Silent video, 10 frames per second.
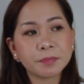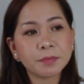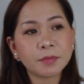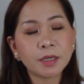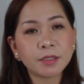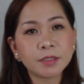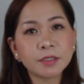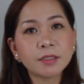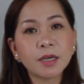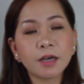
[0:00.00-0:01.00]
I
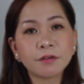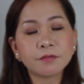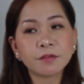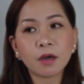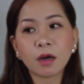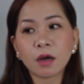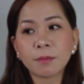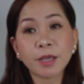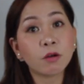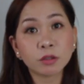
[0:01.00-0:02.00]
didn't have
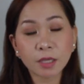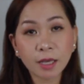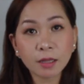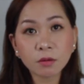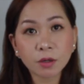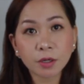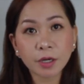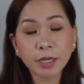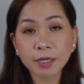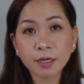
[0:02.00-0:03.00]
my hotel
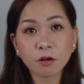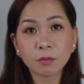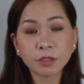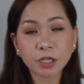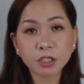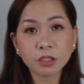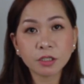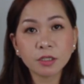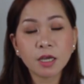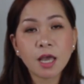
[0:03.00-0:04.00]
or any
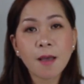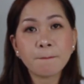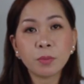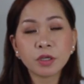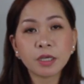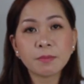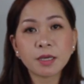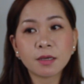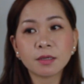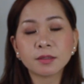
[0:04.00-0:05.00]
accommodation booking
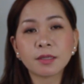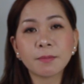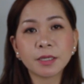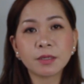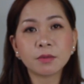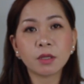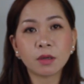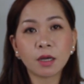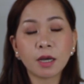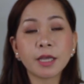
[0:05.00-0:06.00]
because
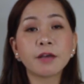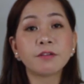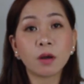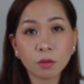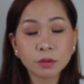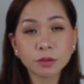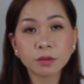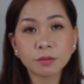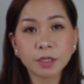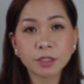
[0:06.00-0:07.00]
I have a host
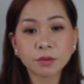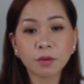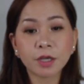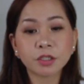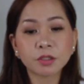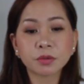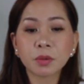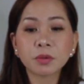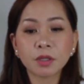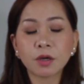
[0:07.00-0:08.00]
already. So I just
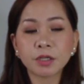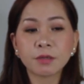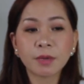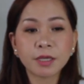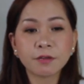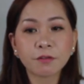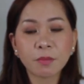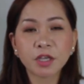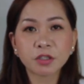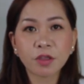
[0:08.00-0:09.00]
wrote down in my
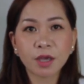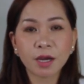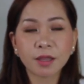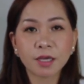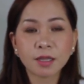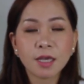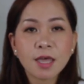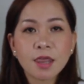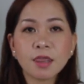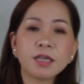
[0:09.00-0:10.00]
information there that
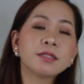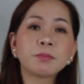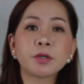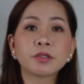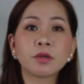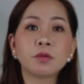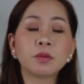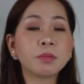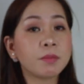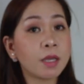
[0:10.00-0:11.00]
this person
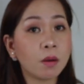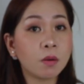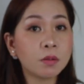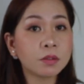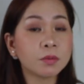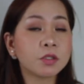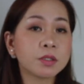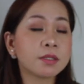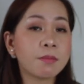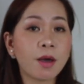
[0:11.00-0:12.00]
will be my host, which
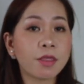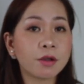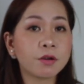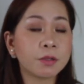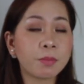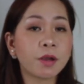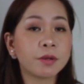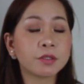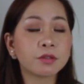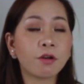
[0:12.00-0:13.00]
was the mother or the
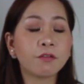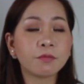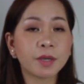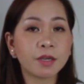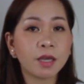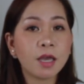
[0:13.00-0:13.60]
parents of my